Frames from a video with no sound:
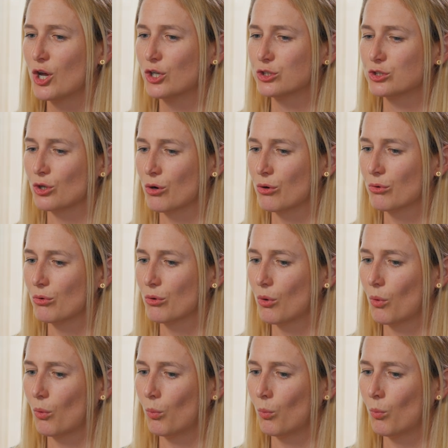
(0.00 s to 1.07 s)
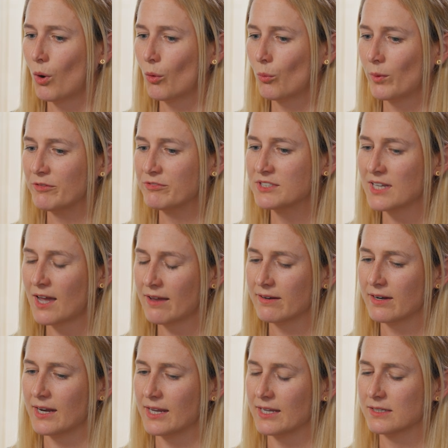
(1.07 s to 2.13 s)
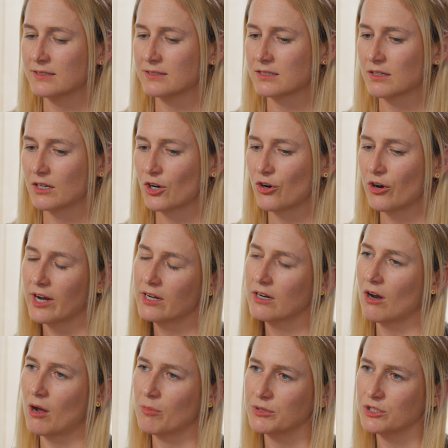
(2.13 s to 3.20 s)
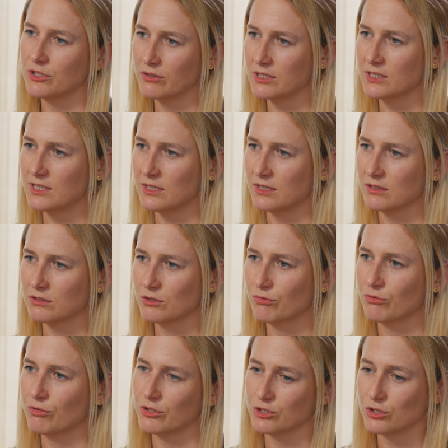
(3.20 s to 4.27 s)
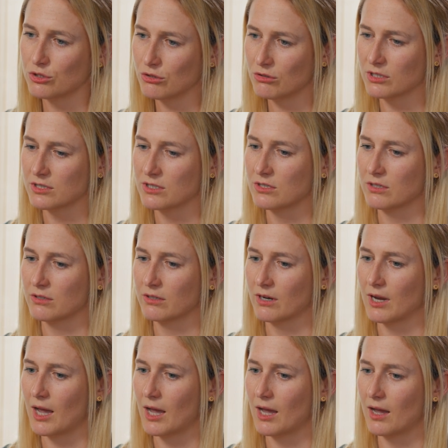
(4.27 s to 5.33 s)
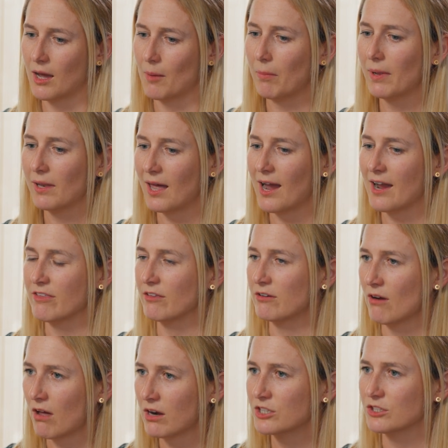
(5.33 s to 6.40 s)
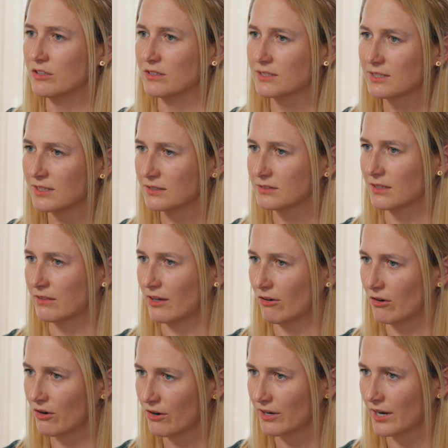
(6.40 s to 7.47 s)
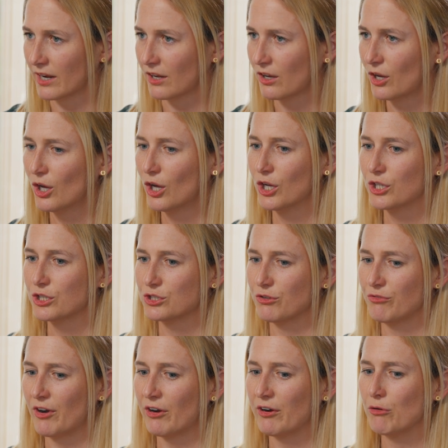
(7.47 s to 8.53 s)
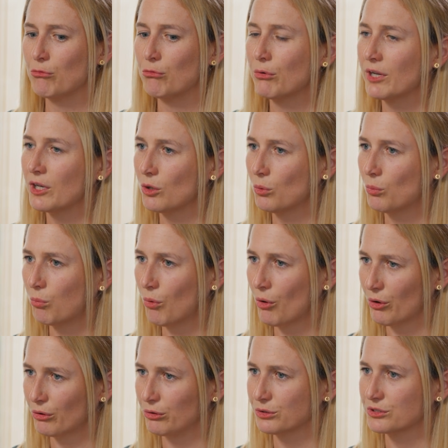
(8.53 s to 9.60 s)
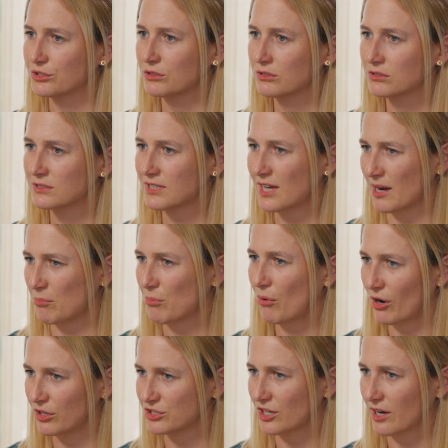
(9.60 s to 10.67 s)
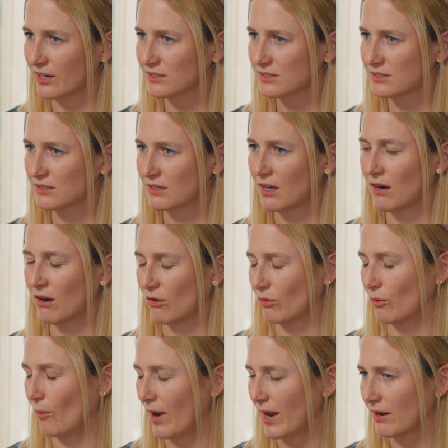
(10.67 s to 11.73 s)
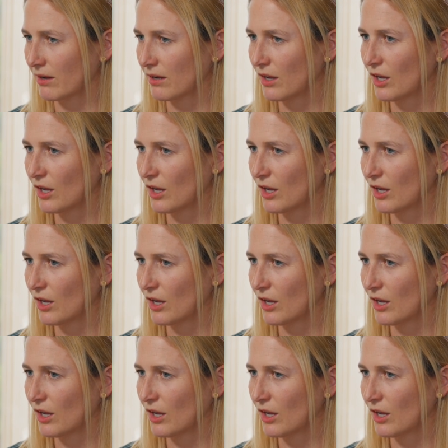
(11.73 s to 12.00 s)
So what we've done is created opportunities for the students to apply the knowledge and the skills that they're learning to very real world type projects along the way.